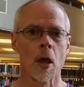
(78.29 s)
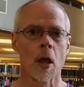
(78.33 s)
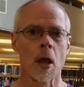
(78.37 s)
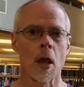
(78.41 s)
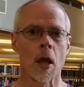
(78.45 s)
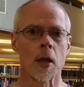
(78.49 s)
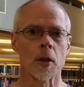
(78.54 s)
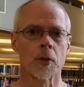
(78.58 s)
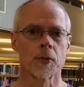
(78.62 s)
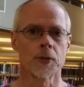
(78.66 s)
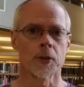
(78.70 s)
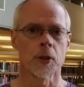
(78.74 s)

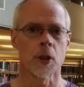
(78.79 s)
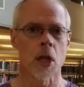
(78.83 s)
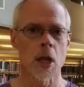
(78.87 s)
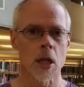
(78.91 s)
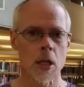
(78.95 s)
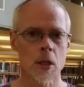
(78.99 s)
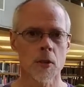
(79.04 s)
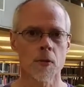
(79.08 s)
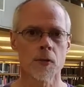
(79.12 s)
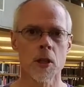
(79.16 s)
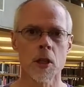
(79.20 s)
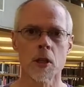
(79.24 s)
and
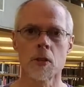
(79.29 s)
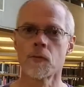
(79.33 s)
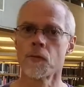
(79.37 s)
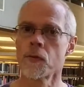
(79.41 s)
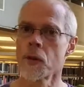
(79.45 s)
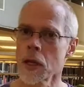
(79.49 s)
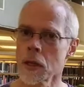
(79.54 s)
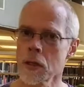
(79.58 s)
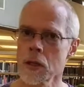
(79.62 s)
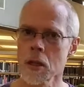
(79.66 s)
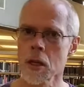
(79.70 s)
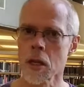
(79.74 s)
philosophy
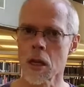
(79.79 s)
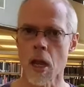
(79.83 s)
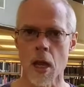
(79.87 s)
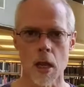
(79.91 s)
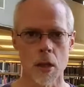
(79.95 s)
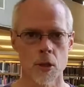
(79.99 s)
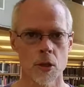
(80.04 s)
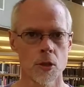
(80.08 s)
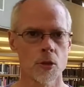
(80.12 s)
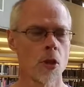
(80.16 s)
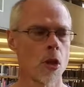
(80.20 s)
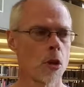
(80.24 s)

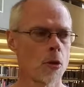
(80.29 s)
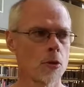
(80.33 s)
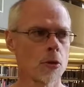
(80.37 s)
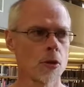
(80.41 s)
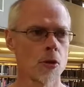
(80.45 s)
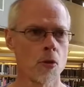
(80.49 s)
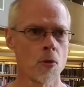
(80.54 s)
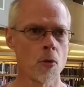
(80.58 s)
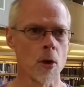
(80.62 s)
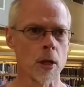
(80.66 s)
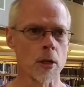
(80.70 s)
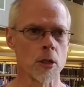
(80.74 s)
investigates those
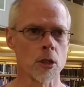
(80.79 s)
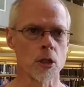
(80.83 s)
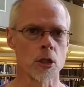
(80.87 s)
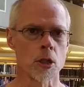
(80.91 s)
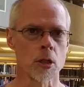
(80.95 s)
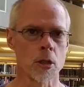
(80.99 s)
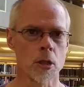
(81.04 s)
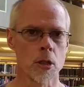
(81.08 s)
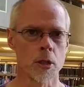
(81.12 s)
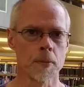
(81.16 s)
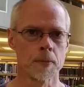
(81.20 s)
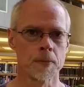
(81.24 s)

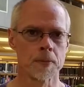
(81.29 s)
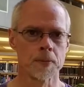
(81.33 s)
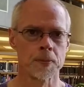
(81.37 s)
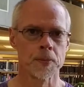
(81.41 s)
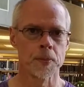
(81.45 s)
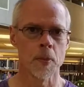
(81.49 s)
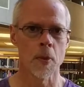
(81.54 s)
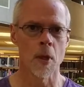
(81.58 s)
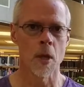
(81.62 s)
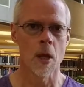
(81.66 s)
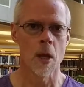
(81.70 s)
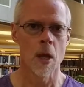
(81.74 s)
questions.
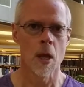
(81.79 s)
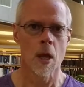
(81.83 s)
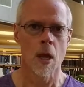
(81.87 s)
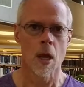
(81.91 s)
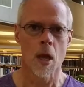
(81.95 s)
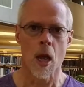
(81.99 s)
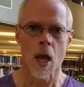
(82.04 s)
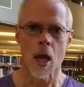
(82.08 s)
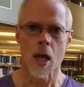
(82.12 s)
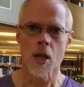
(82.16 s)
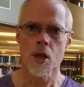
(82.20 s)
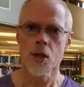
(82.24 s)

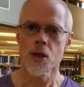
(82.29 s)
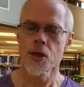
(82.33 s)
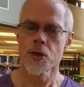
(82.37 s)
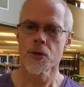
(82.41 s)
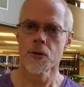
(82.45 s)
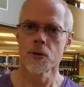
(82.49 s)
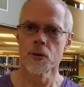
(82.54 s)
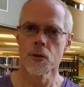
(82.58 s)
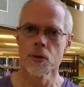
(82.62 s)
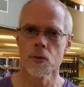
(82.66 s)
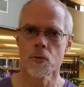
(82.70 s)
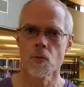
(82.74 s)
A
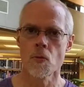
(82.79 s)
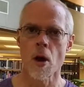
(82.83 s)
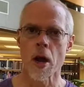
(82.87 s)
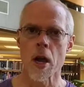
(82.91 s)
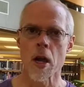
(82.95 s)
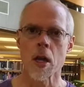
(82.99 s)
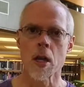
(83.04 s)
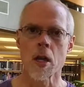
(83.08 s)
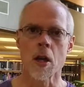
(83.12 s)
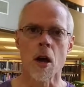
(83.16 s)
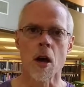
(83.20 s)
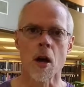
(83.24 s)
third
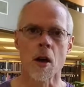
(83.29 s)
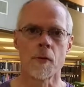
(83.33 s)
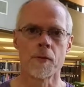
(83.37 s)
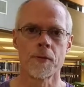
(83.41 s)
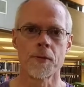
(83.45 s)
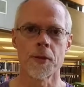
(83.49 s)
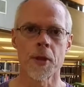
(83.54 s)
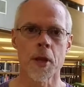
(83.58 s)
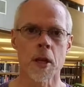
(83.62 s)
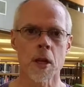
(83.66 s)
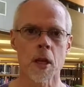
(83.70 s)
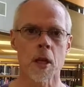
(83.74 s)
way of
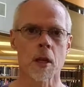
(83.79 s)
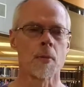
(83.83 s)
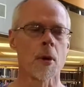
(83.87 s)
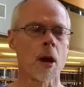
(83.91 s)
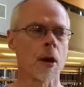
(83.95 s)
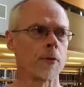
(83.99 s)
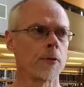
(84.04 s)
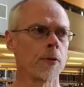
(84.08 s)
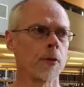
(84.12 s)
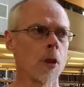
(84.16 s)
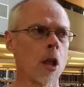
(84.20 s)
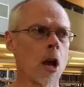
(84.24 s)
thinking
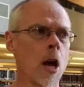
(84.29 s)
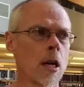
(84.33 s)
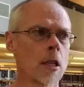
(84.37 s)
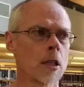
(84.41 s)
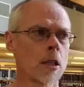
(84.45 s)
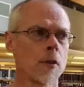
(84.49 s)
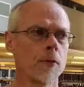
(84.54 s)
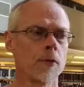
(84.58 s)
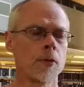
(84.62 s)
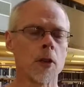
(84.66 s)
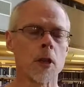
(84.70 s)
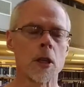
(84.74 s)
about
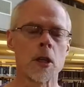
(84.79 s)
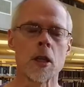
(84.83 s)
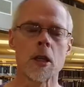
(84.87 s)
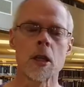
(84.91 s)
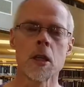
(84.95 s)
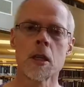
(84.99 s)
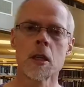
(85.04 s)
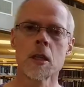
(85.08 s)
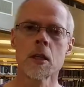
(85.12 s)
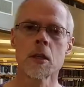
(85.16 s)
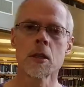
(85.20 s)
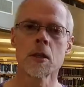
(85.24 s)
philosophy
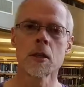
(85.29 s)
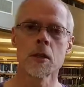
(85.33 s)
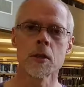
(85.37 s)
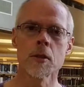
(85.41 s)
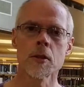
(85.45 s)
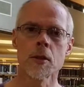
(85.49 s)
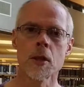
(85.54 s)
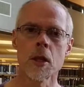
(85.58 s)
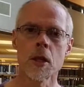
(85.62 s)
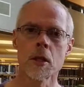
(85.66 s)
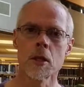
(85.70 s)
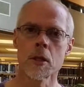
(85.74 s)
is
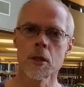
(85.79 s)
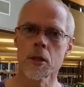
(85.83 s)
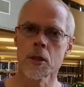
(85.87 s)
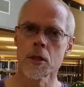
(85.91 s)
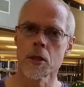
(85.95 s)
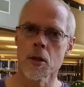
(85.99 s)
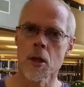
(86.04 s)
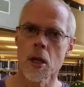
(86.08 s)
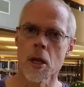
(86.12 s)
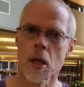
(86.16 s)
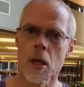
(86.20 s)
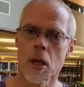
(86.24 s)
that
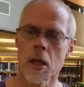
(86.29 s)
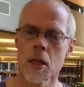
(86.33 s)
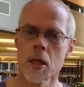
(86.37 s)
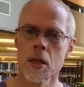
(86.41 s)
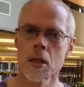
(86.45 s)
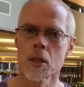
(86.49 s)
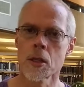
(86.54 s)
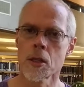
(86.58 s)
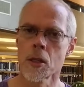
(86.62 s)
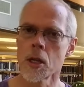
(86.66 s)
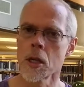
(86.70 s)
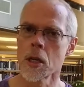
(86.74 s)
it
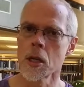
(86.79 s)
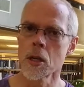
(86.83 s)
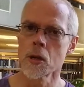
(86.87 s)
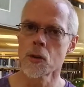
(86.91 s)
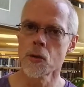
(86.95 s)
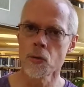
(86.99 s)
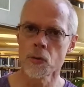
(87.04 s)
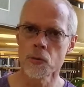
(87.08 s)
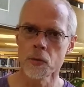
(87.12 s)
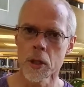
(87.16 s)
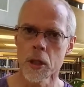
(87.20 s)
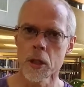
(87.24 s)
is the
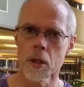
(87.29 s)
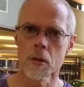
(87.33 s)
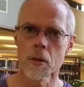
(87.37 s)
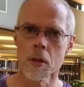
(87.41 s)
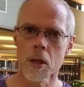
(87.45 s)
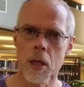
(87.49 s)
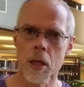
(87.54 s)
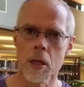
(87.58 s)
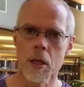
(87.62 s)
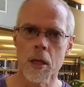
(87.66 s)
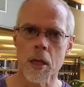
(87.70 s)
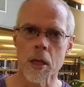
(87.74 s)
critical
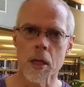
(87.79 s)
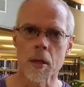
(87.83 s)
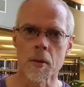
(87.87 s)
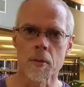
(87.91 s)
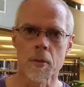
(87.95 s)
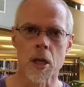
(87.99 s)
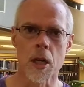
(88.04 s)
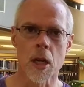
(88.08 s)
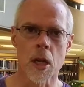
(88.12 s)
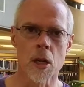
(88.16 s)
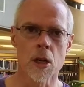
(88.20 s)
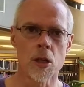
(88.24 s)

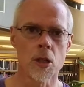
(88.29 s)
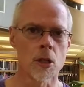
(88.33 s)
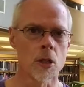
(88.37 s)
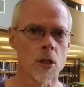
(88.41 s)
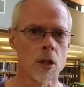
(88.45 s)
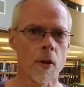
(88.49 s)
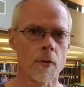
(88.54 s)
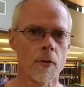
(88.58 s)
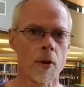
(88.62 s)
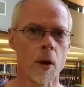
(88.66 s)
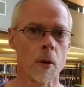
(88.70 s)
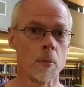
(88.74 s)
examination
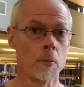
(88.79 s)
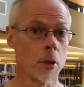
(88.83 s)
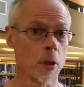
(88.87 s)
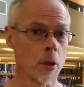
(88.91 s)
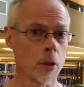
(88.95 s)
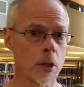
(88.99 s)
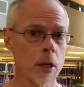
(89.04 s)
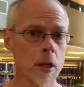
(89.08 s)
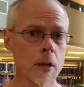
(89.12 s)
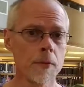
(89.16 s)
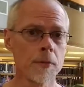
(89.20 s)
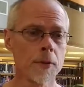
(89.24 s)
of our
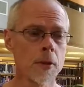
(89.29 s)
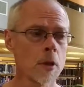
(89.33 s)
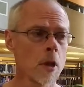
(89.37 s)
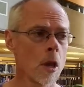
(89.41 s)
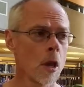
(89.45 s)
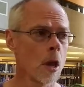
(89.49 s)
beliefs,